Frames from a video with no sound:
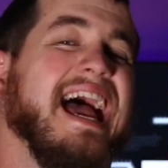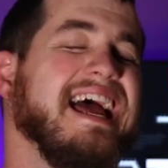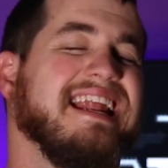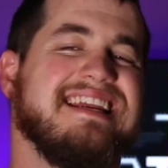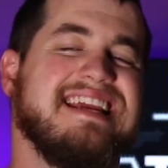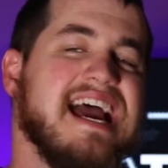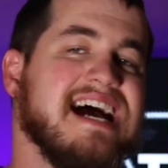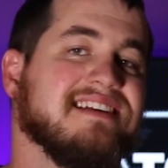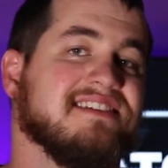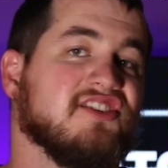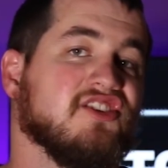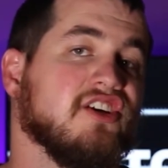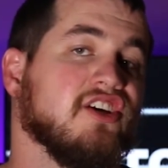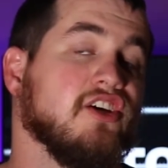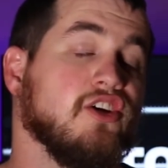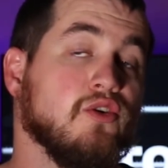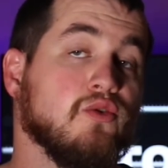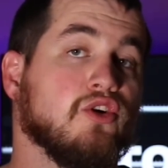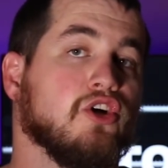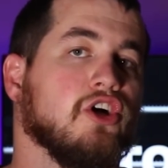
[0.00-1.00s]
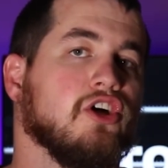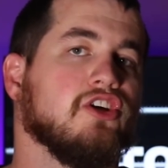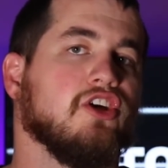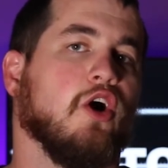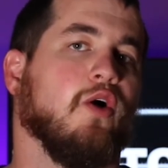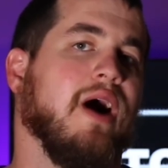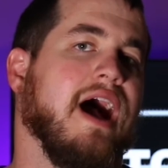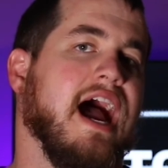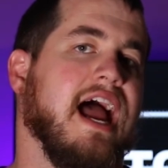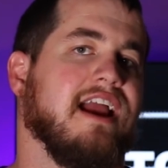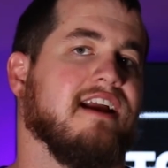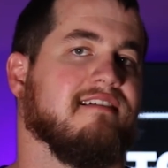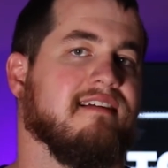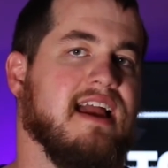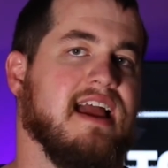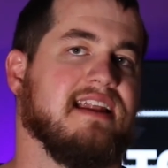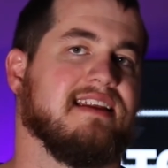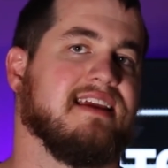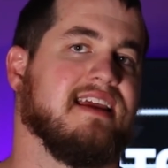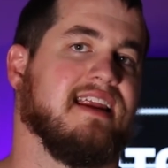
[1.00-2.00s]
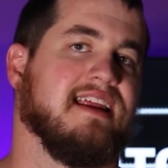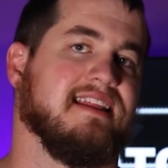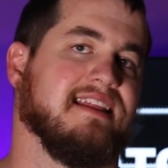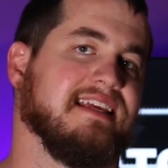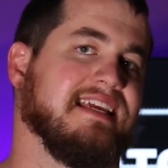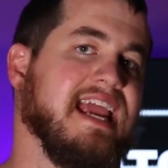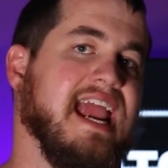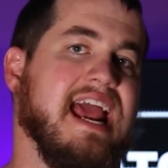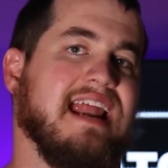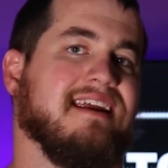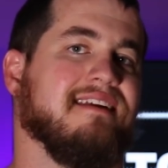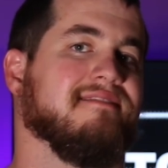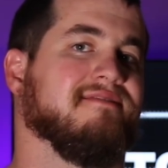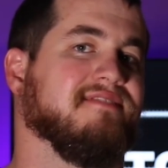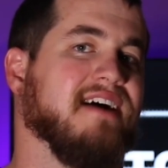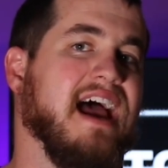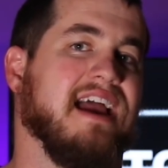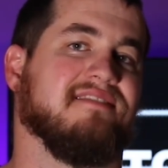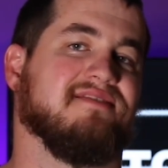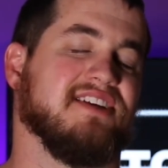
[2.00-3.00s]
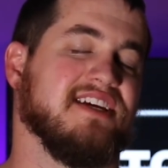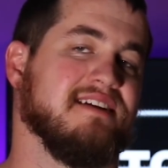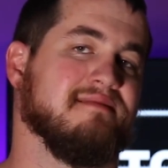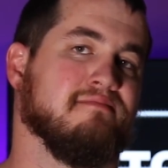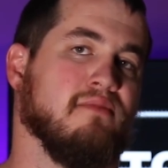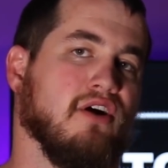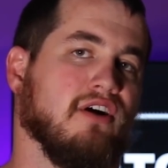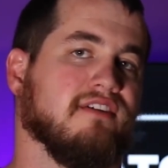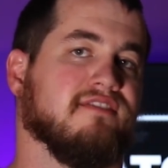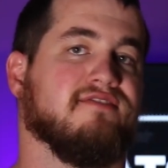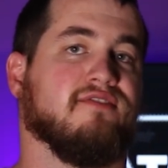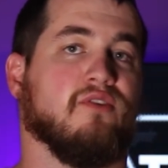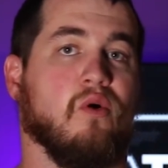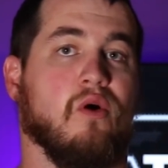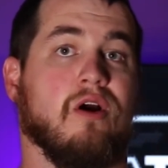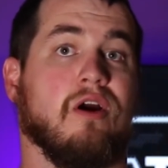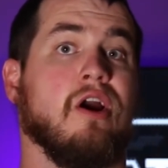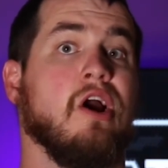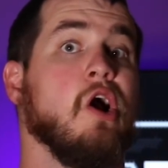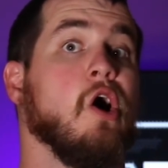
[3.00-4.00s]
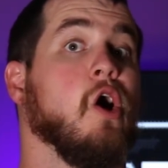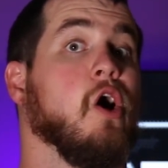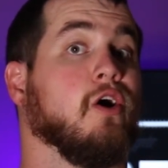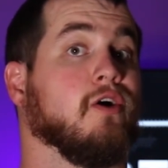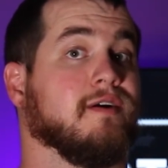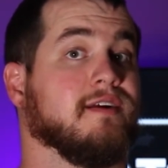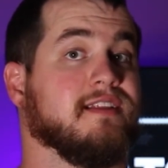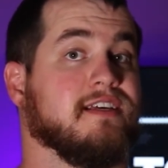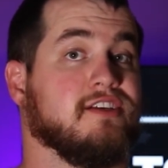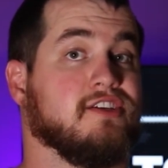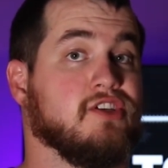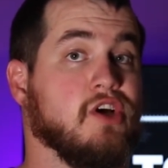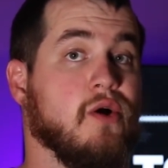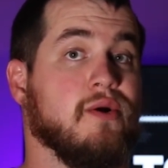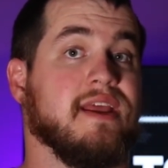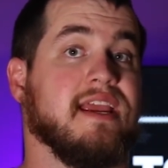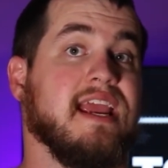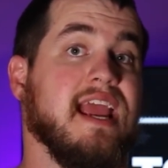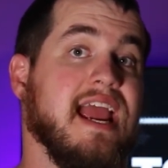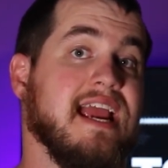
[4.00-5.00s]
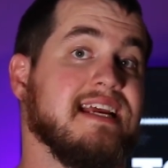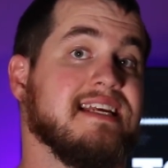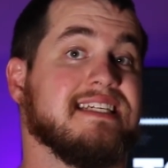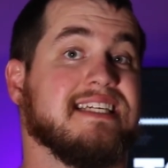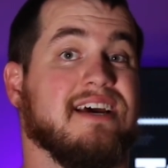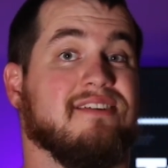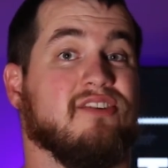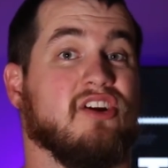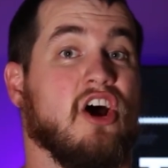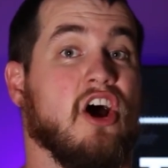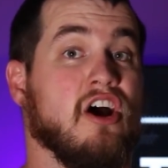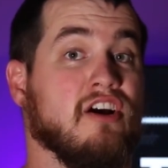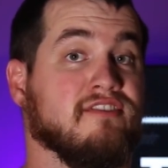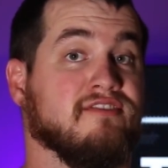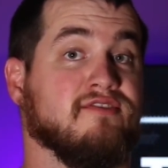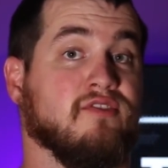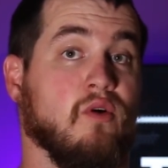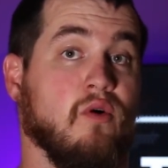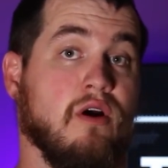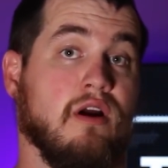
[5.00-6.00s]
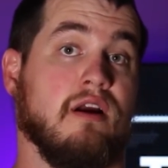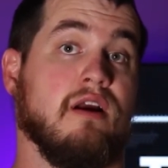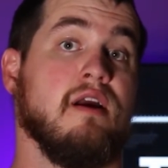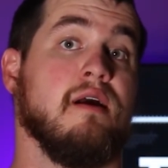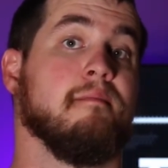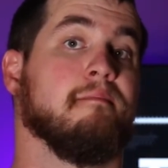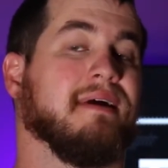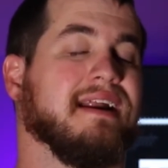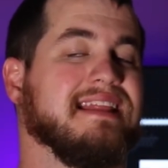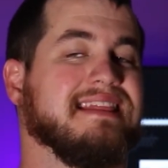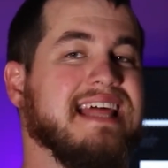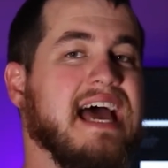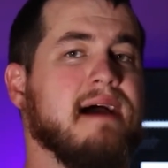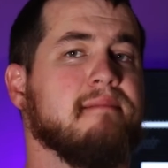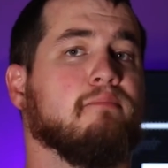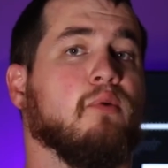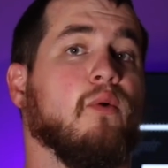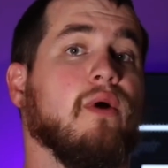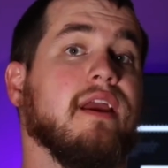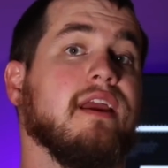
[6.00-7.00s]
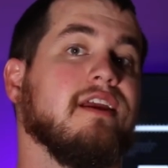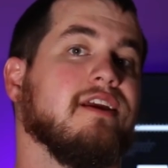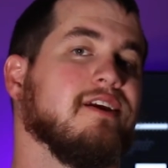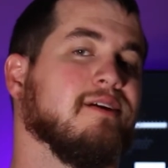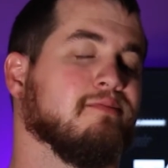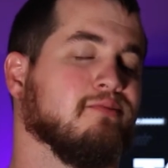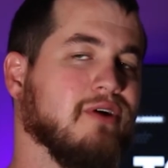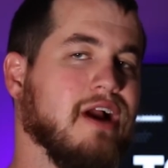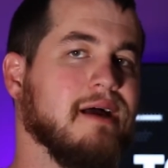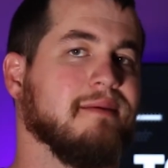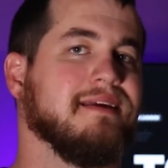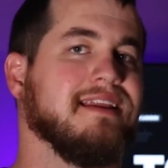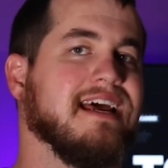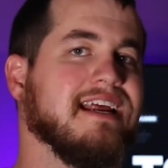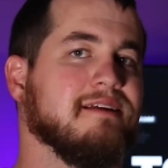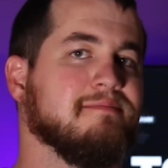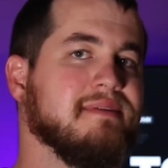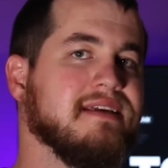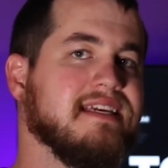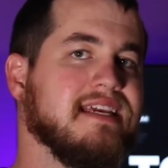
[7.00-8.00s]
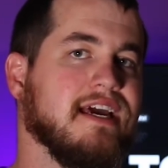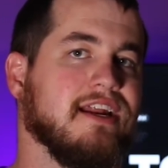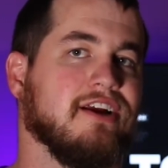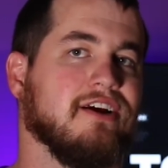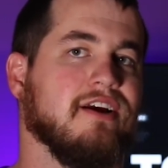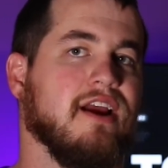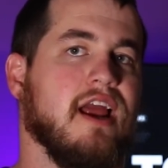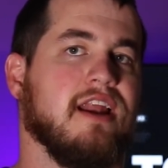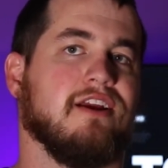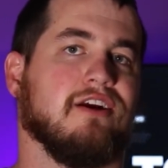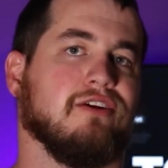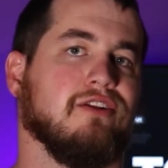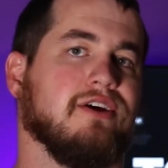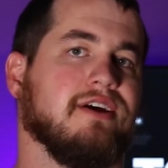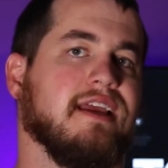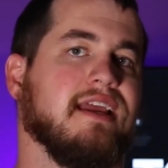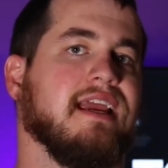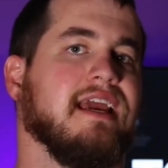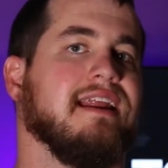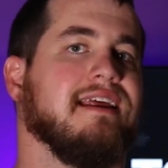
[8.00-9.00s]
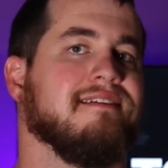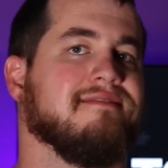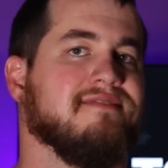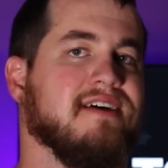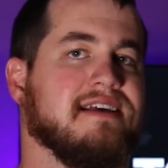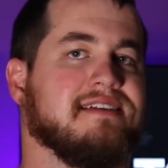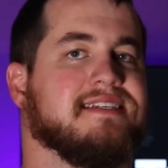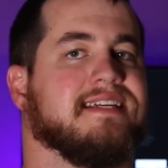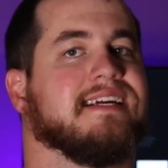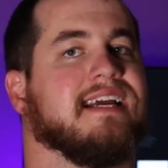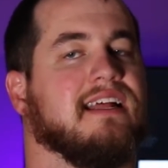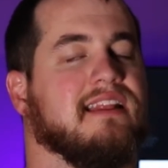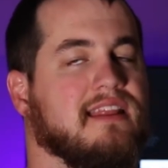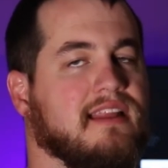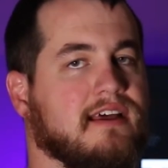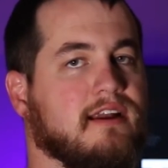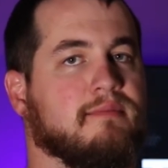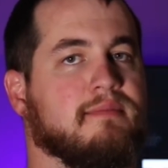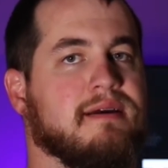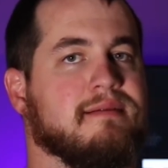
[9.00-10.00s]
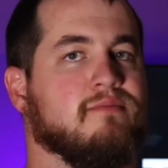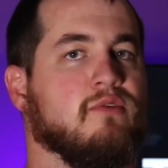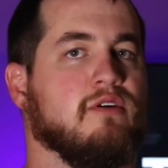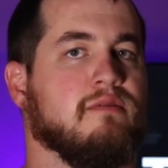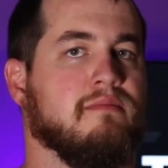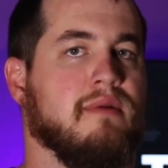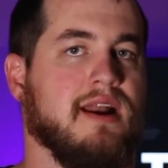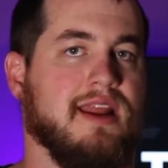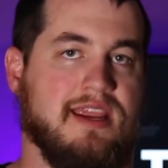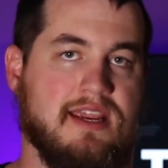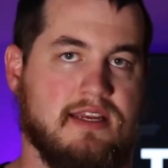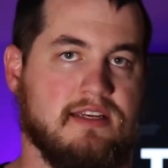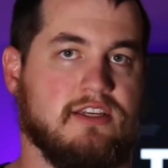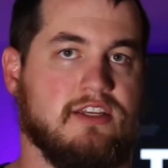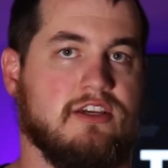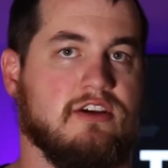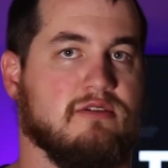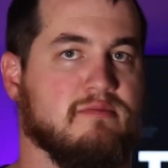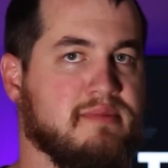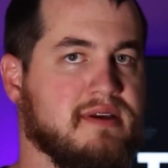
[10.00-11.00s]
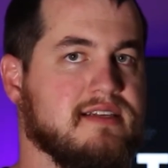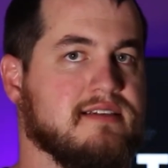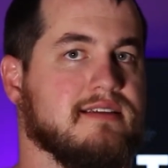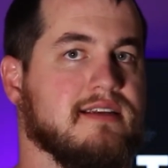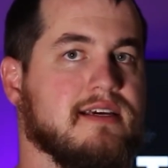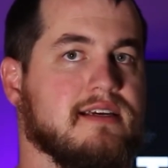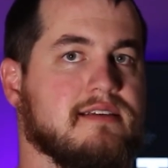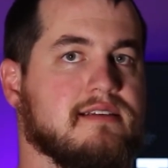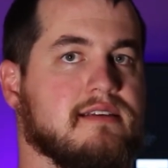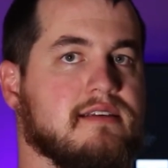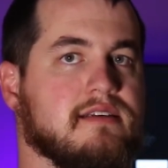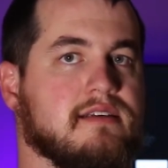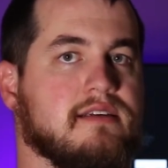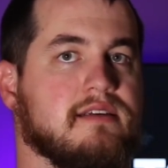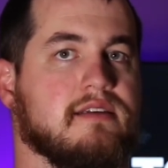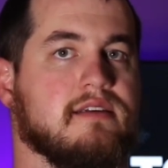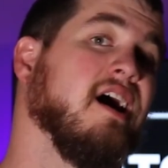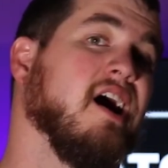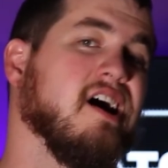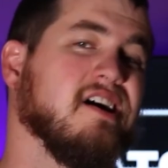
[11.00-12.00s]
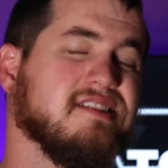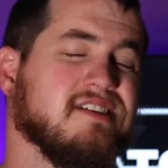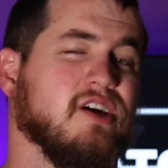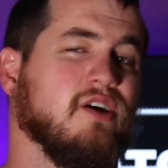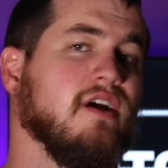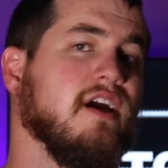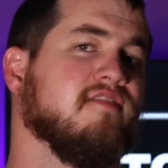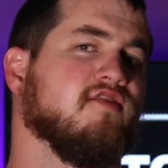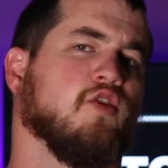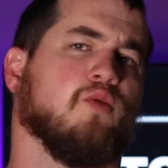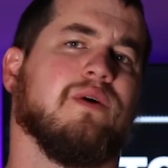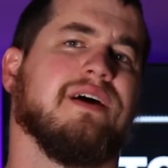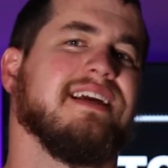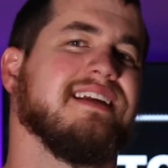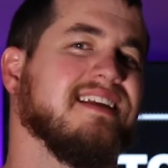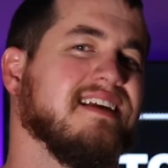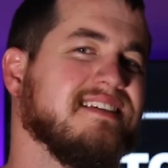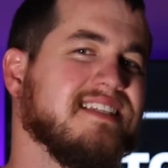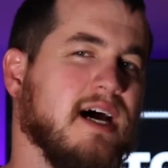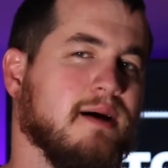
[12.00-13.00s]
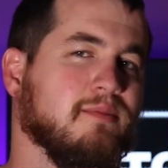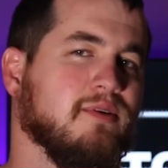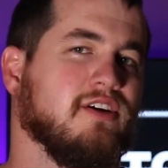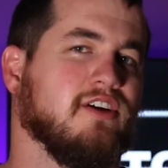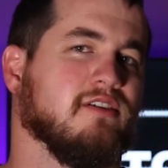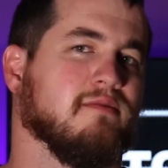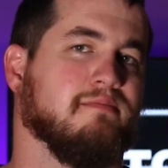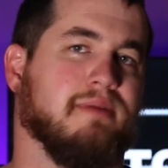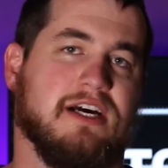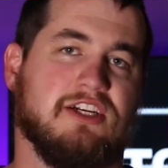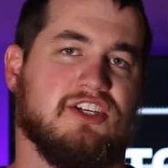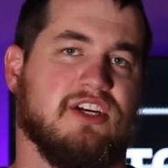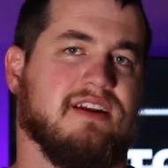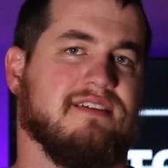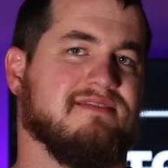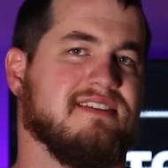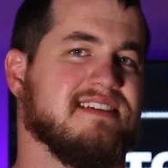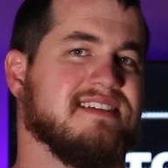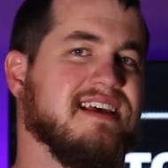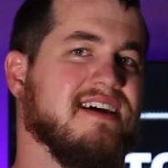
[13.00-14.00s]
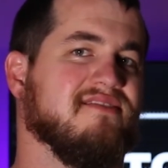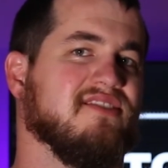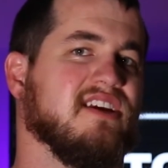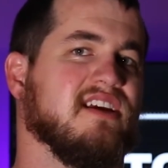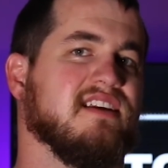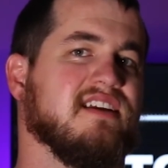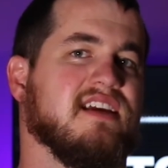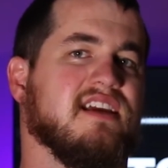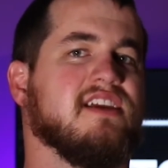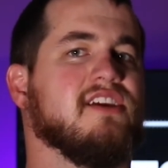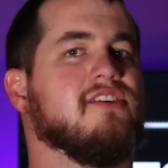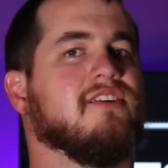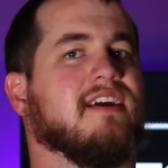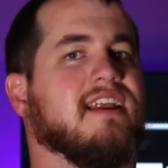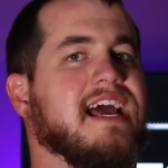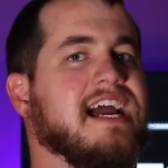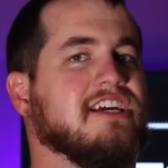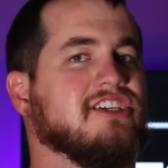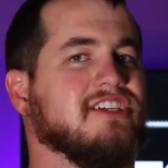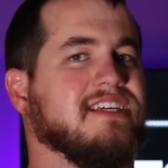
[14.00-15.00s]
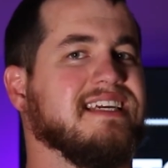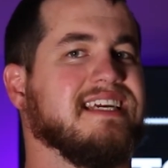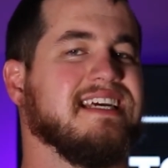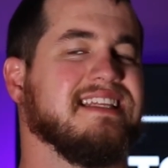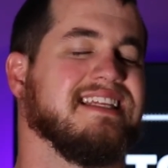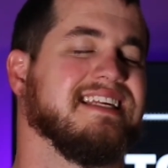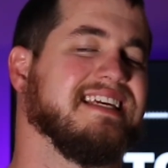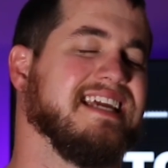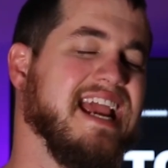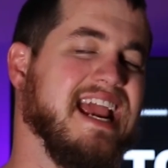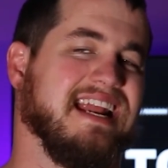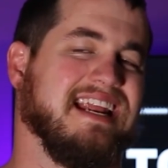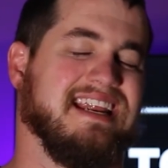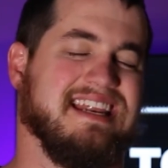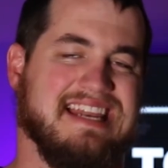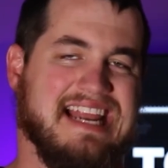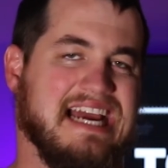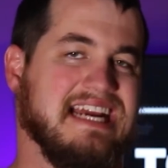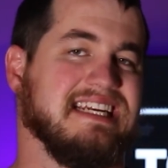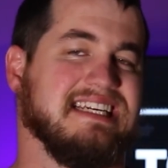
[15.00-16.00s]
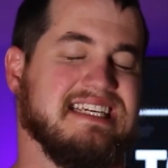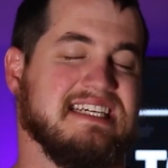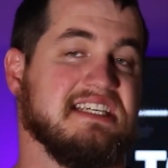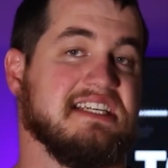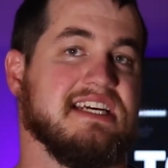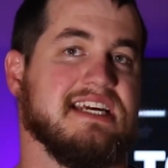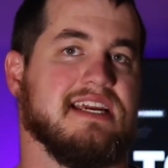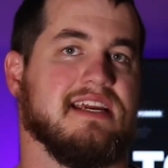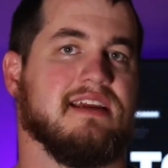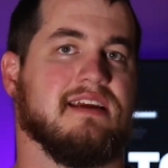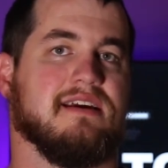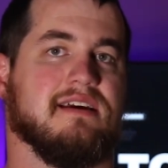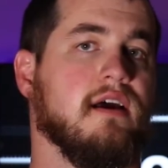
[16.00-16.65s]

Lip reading: And yes, you could go higher end getting the Canon 5D Mark IV or the Sony A7 R4, but at that point, you're probably not a beginner and you're looking at investing a little bit more money into your business. Also, if you're willing to double your budget of the 70D, you could actually get the Canon 90D.